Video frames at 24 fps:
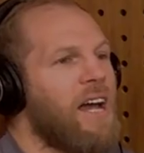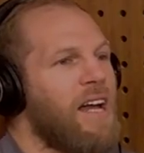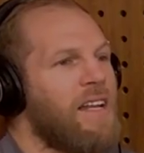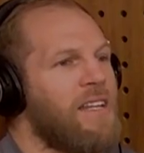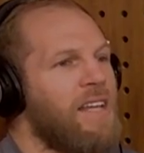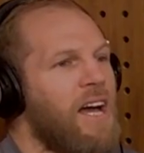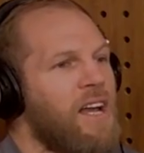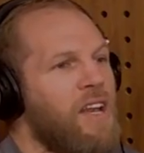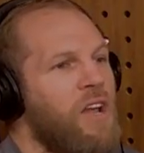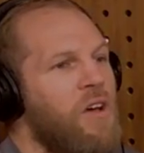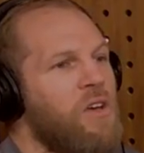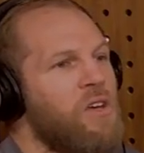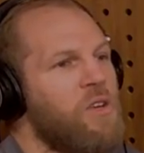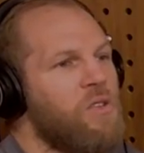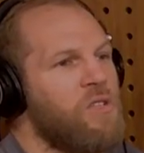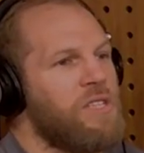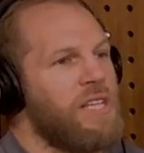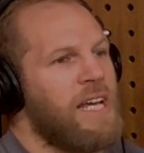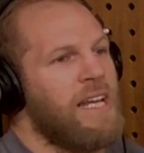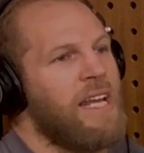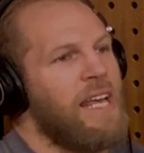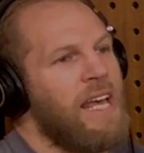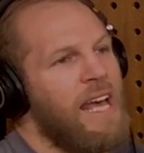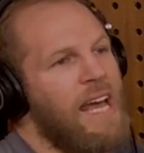I know you
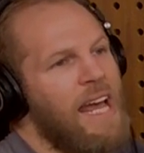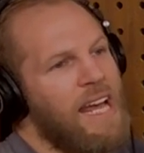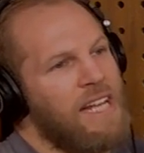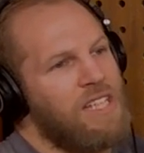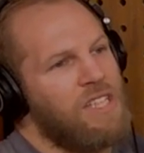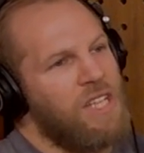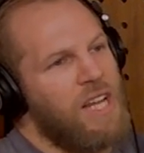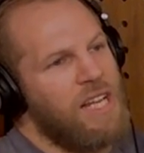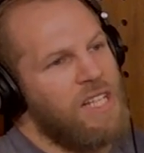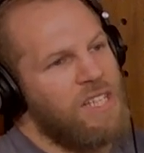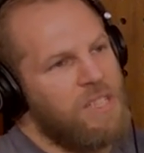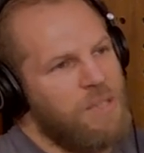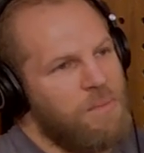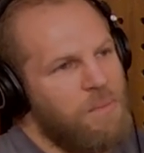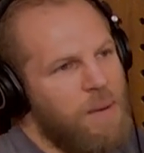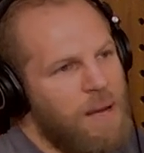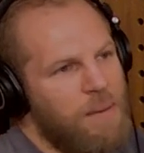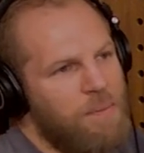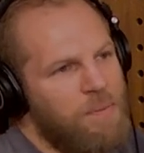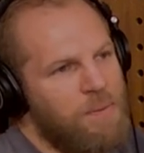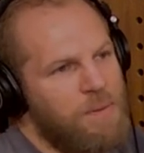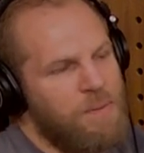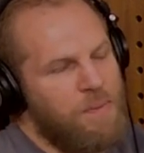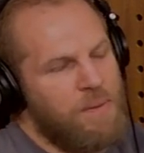said it's
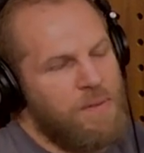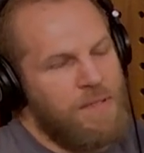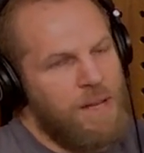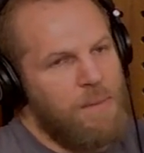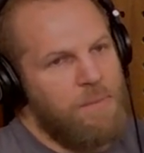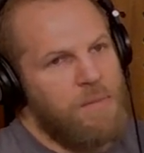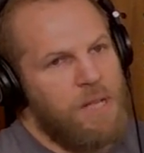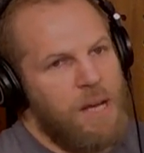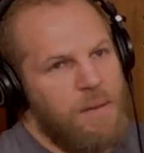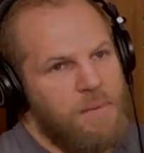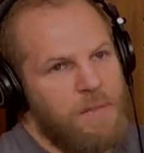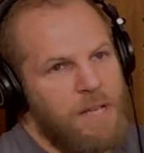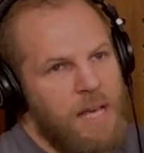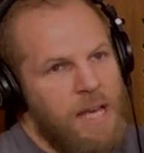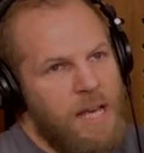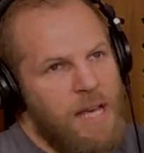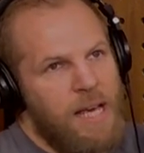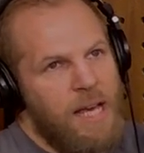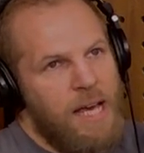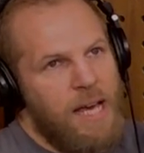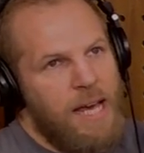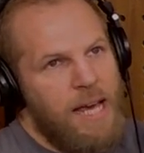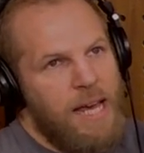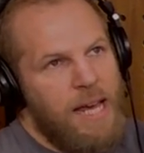sometimes
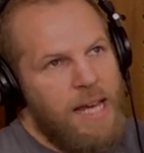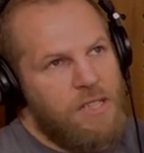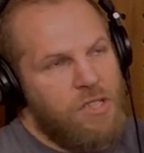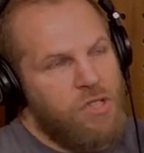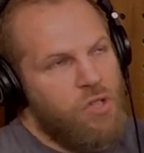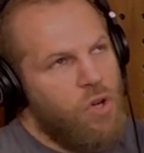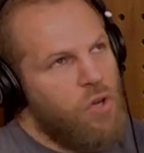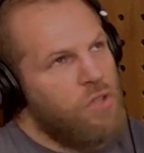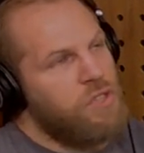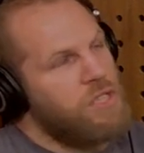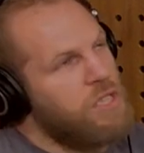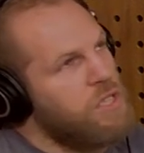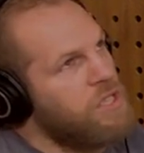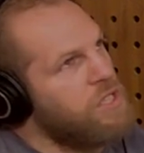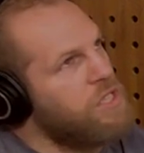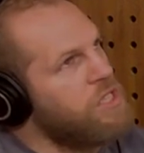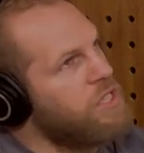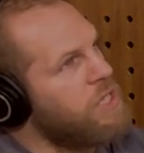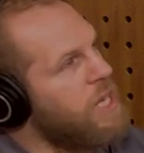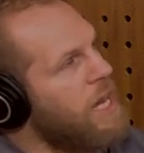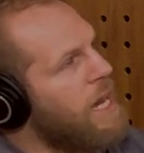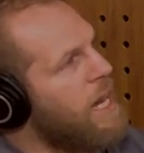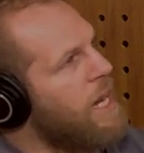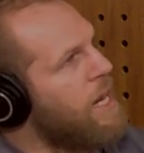it's not
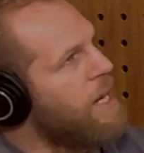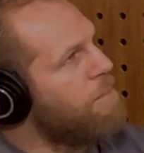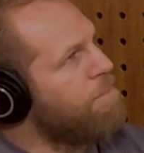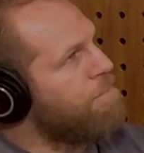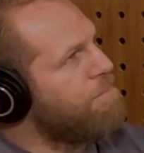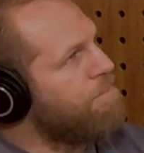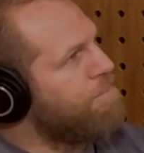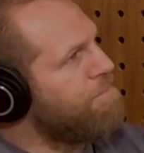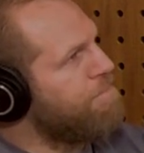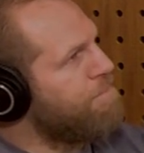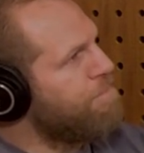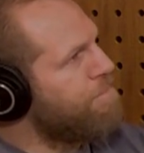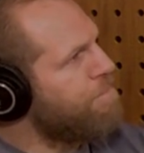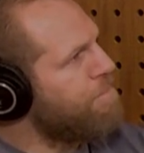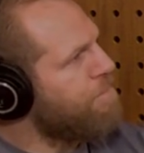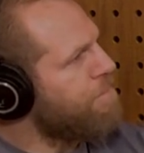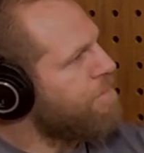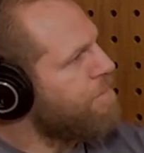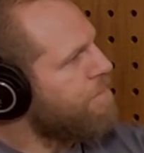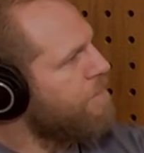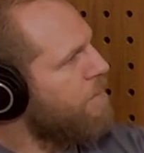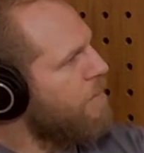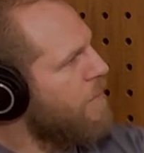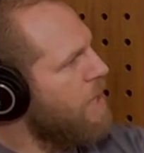as
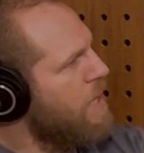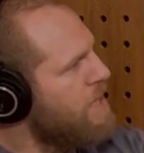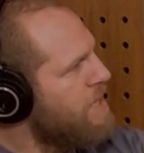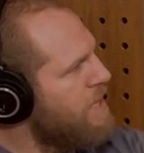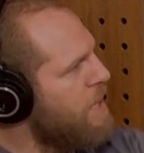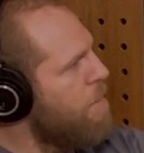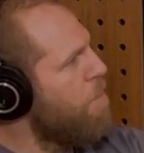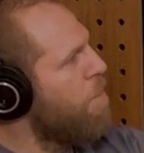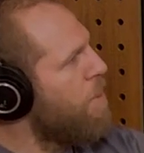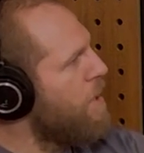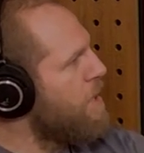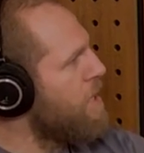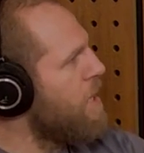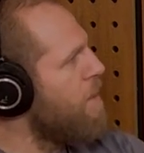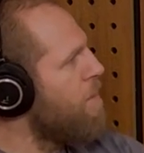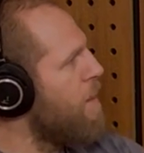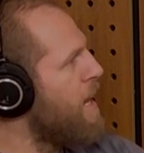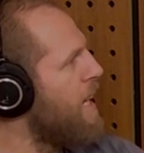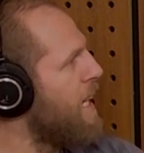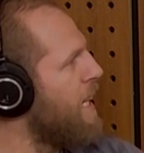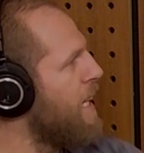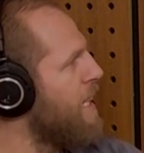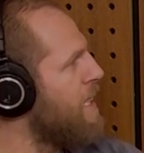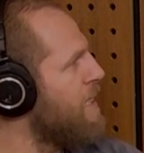simple as I'm
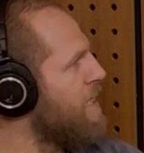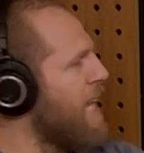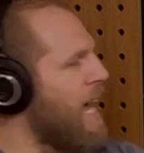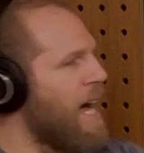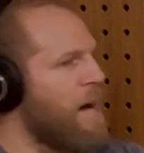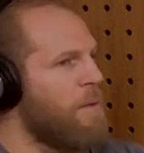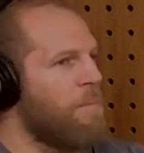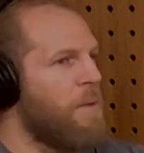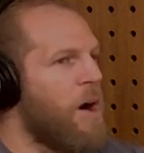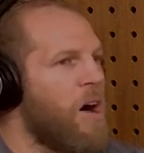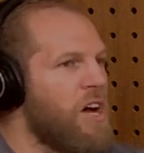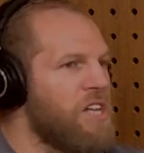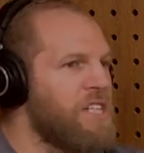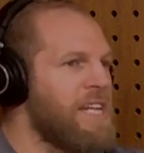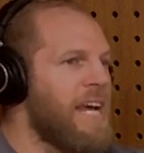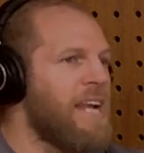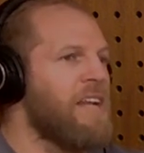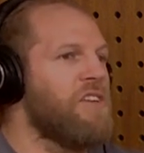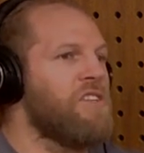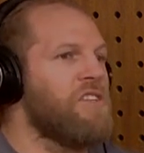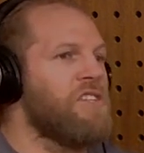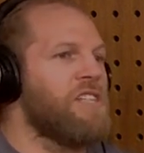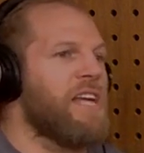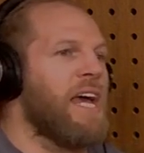making it sound, but I
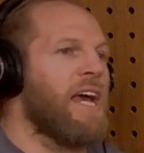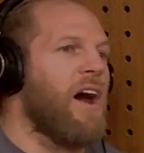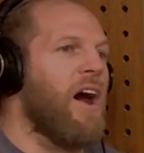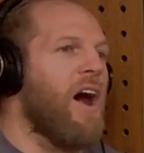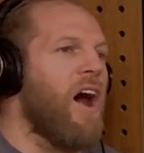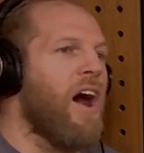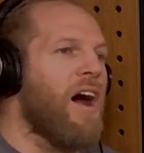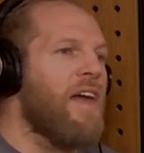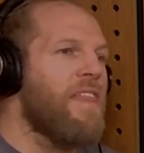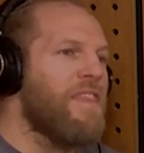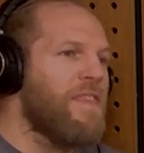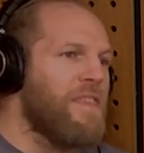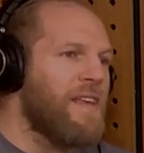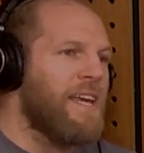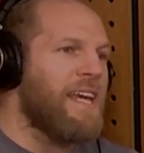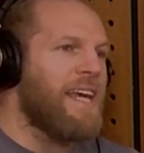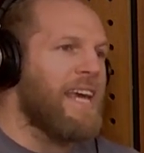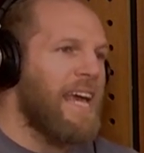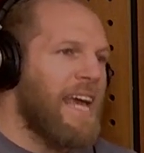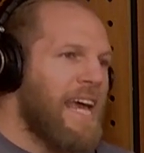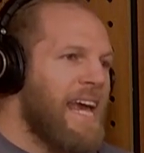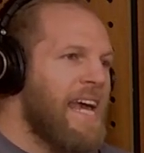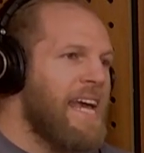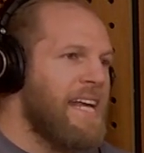challenge you saying I
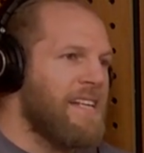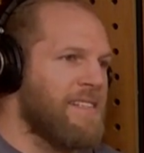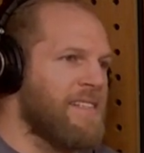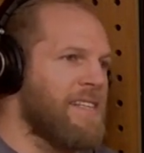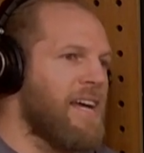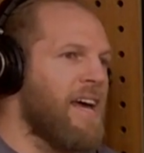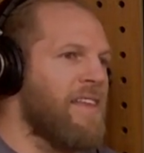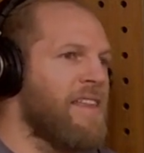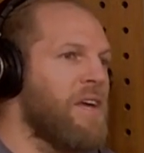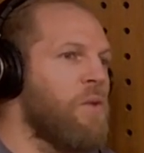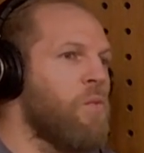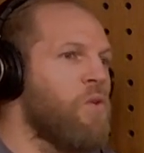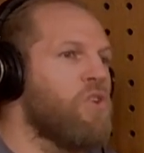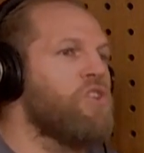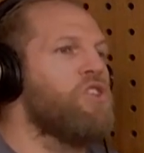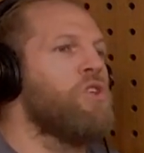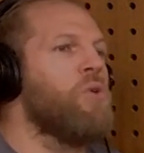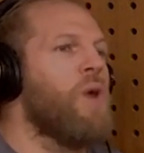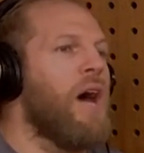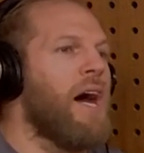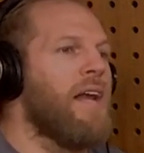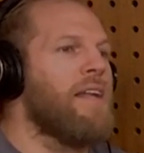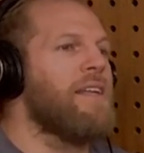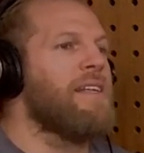think it is. I think once
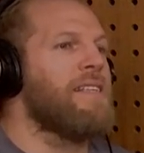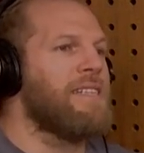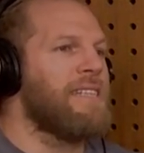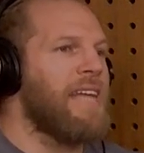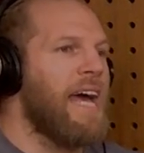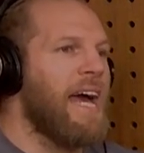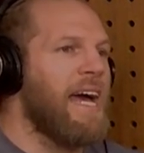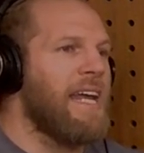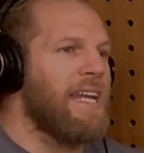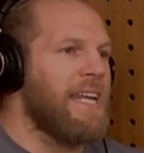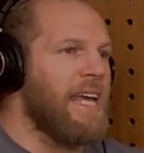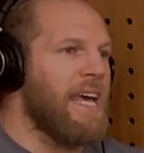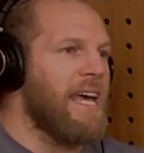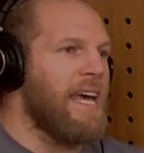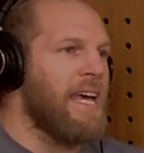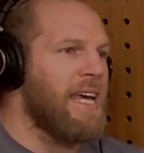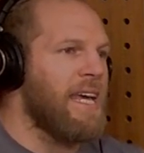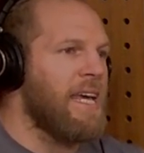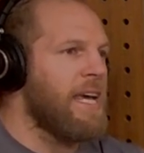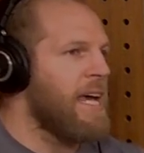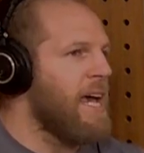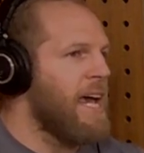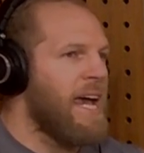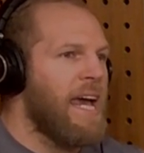you understand
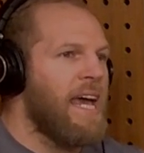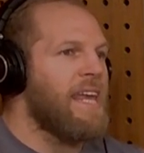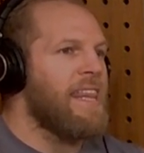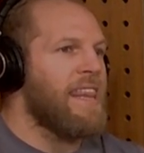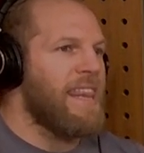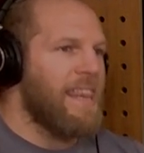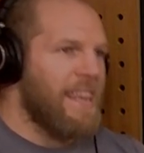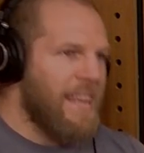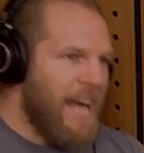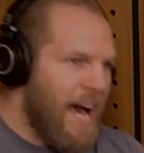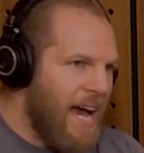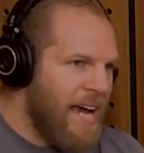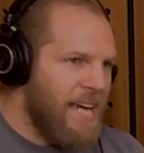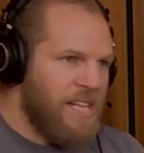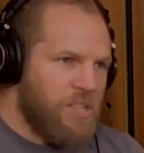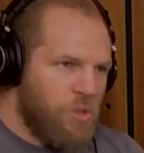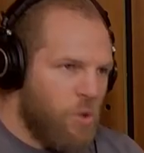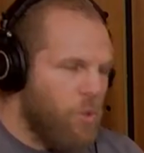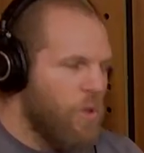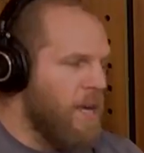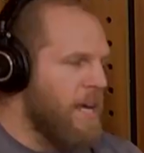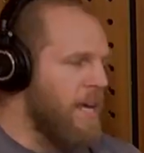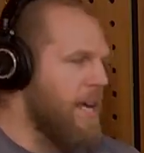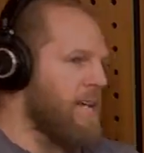it, that is
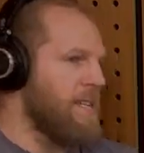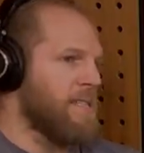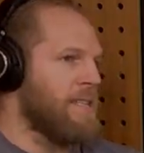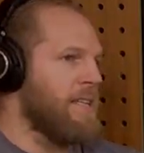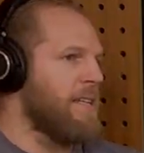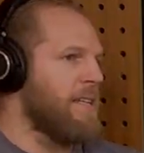all it